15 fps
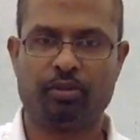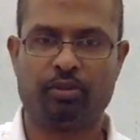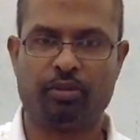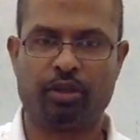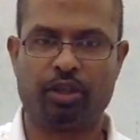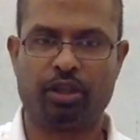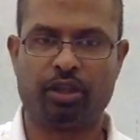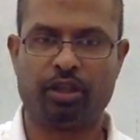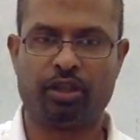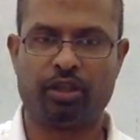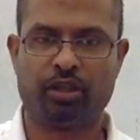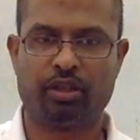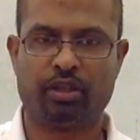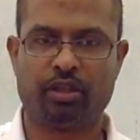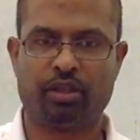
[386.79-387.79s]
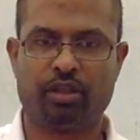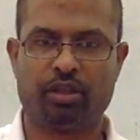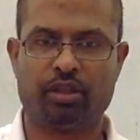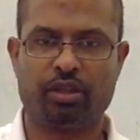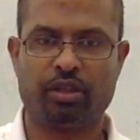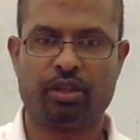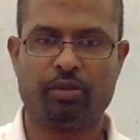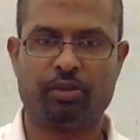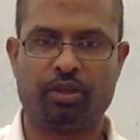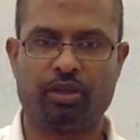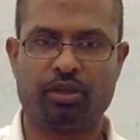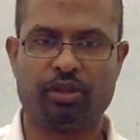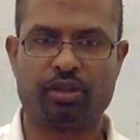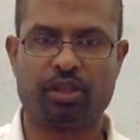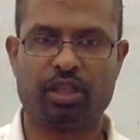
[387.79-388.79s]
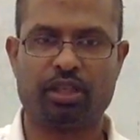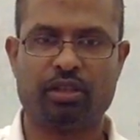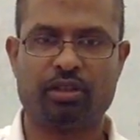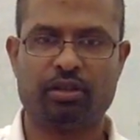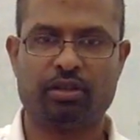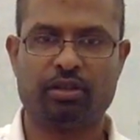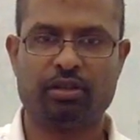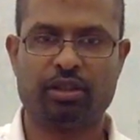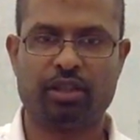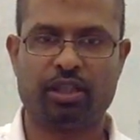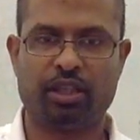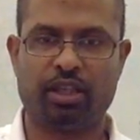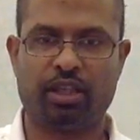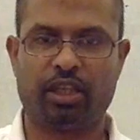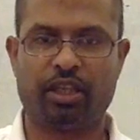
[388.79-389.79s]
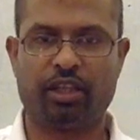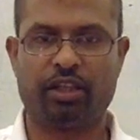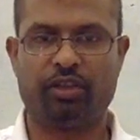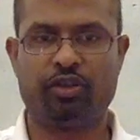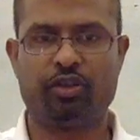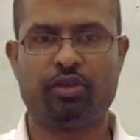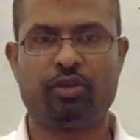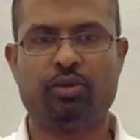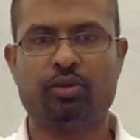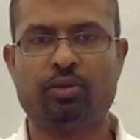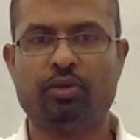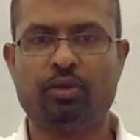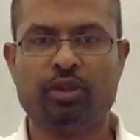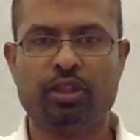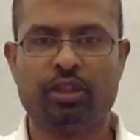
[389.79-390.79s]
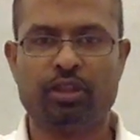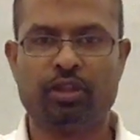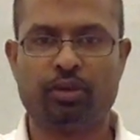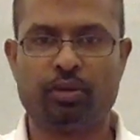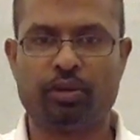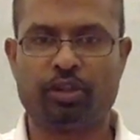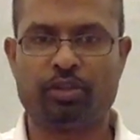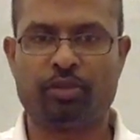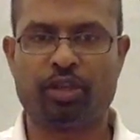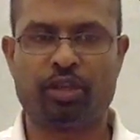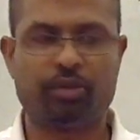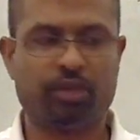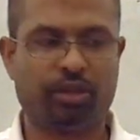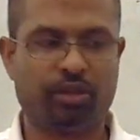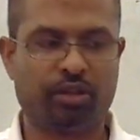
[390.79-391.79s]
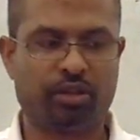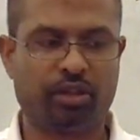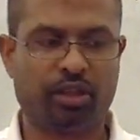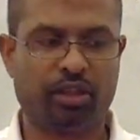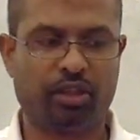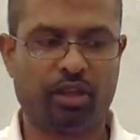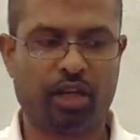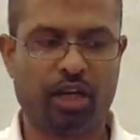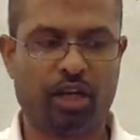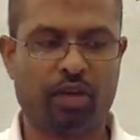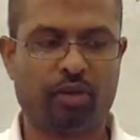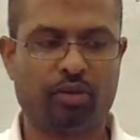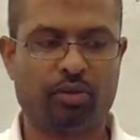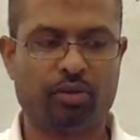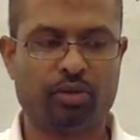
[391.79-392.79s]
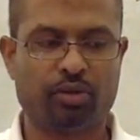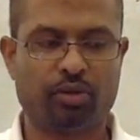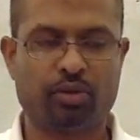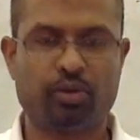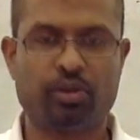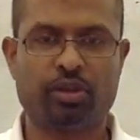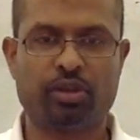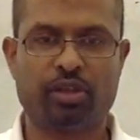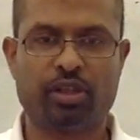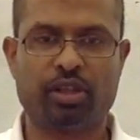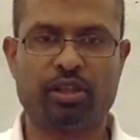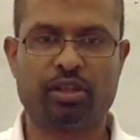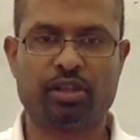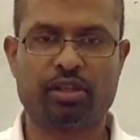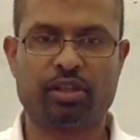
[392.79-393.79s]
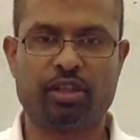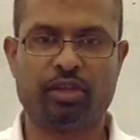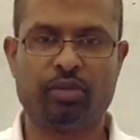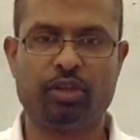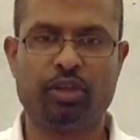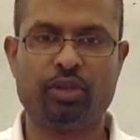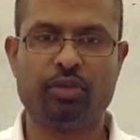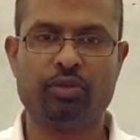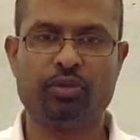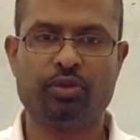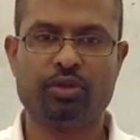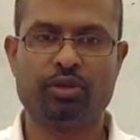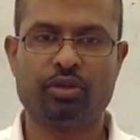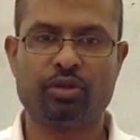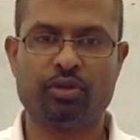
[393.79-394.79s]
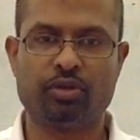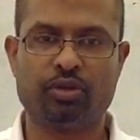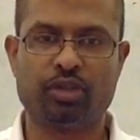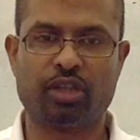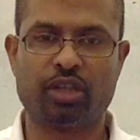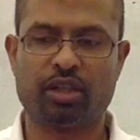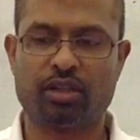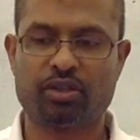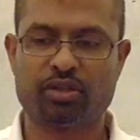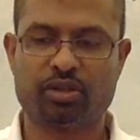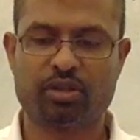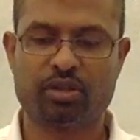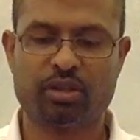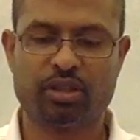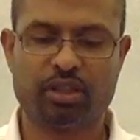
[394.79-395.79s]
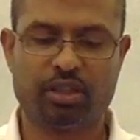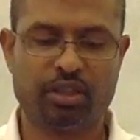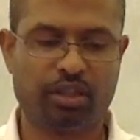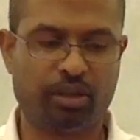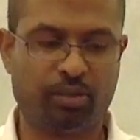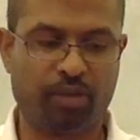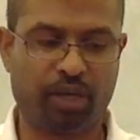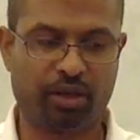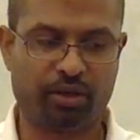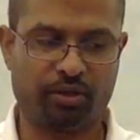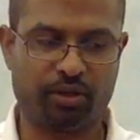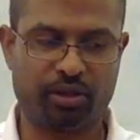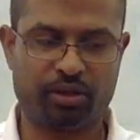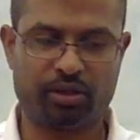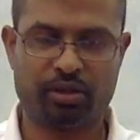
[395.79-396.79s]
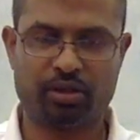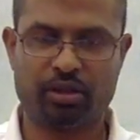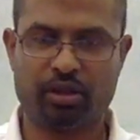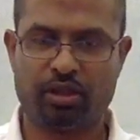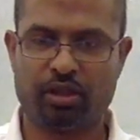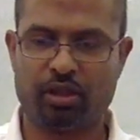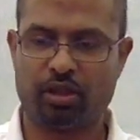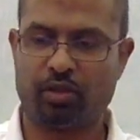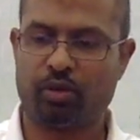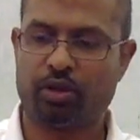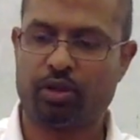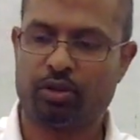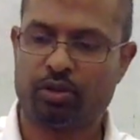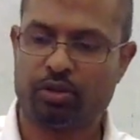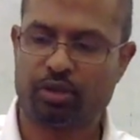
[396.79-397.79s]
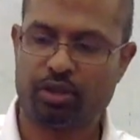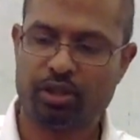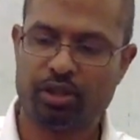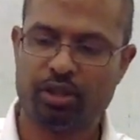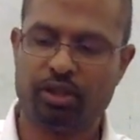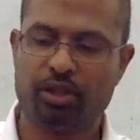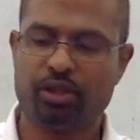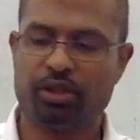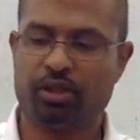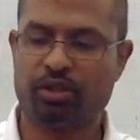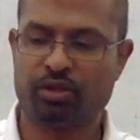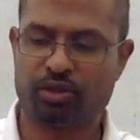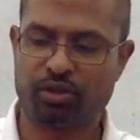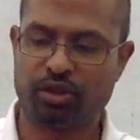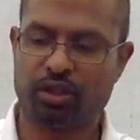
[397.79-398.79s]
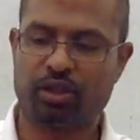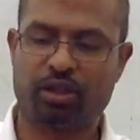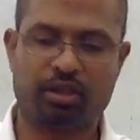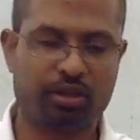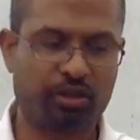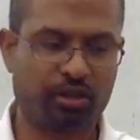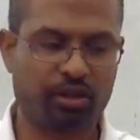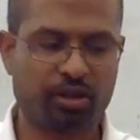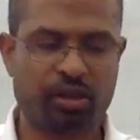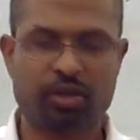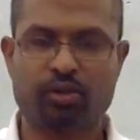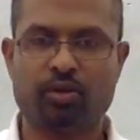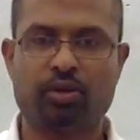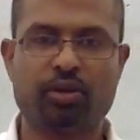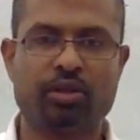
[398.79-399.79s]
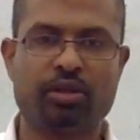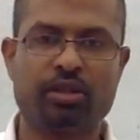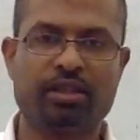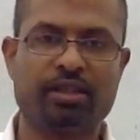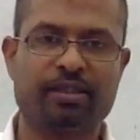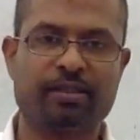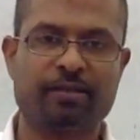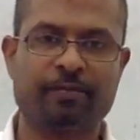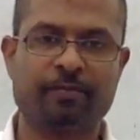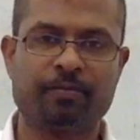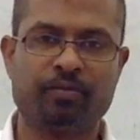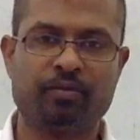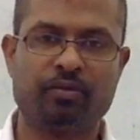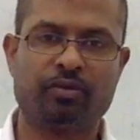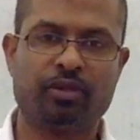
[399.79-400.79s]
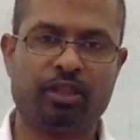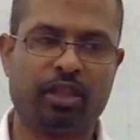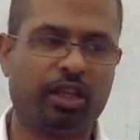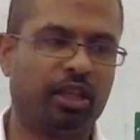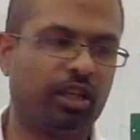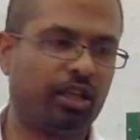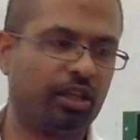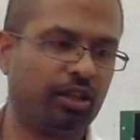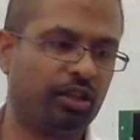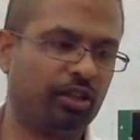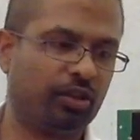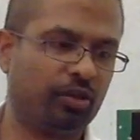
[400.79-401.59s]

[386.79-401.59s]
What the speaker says: my typical sun, and I can show through experiments that how solar cells can be used to charge the batteries. Now what you're seeing here is, there are 6 solar cells, and